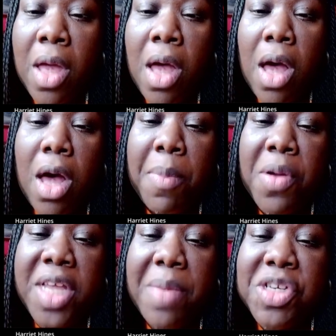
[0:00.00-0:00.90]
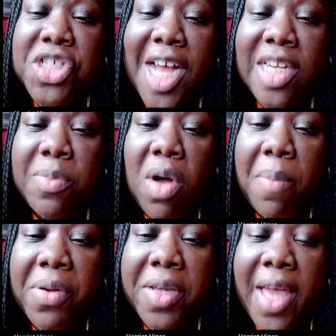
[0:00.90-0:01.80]
her name is Shalimar
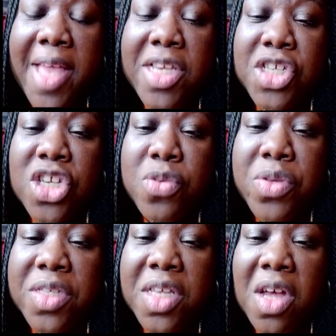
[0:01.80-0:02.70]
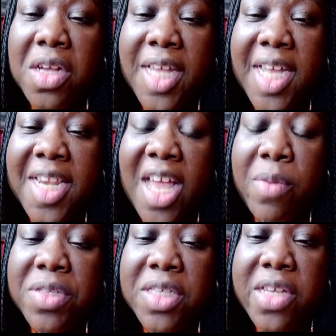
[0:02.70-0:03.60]
Burkett. She was the young lady that
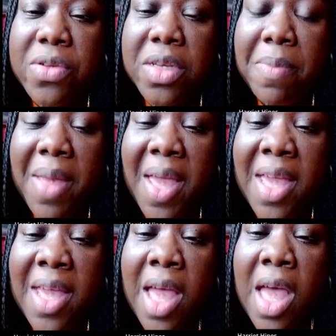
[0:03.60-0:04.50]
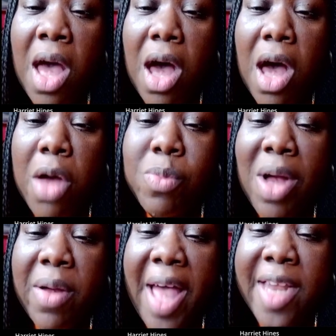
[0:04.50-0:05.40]
was killed in May,
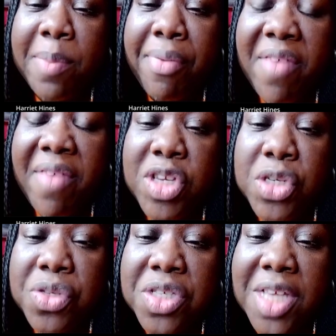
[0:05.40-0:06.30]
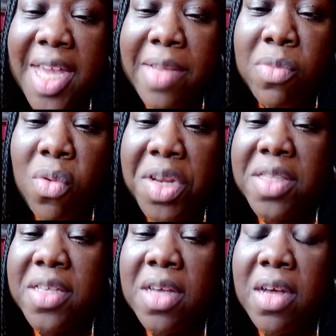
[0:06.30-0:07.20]
while at a prayer vigil site
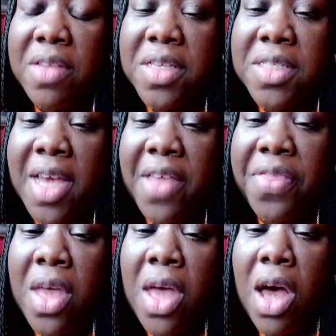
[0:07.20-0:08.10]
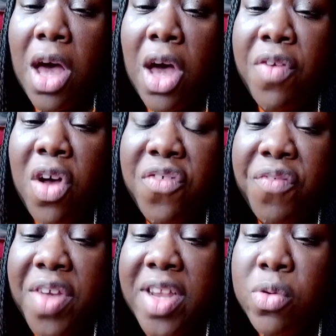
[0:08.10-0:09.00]
mourning the death of her
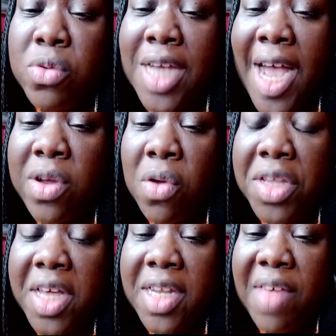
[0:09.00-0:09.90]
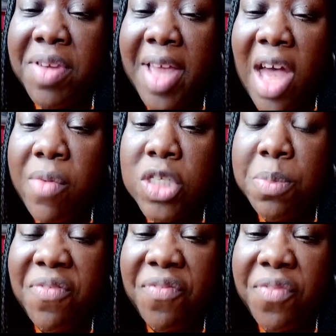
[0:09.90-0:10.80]
friend who died only 11 hours
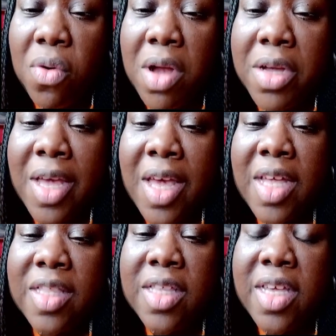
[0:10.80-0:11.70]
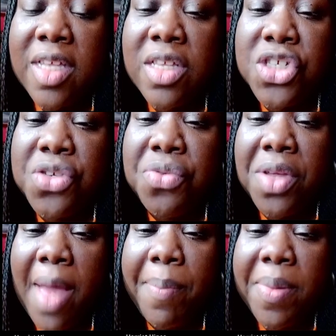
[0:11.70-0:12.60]
before. The shooting
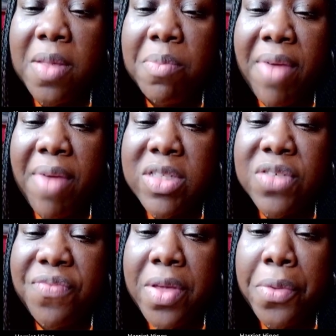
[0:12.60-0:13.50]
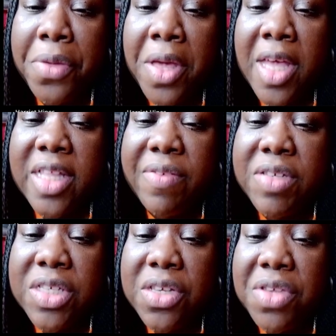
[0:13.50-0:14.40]
happened in Brownsville. They've
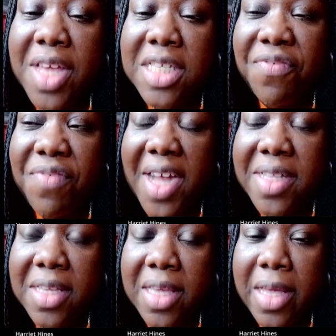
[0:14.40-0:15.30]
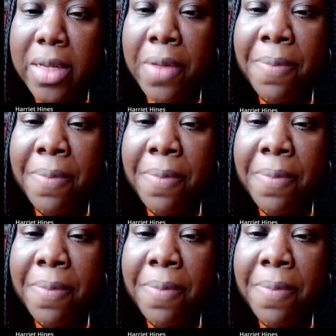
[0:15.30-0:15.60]
still yet to find the killer.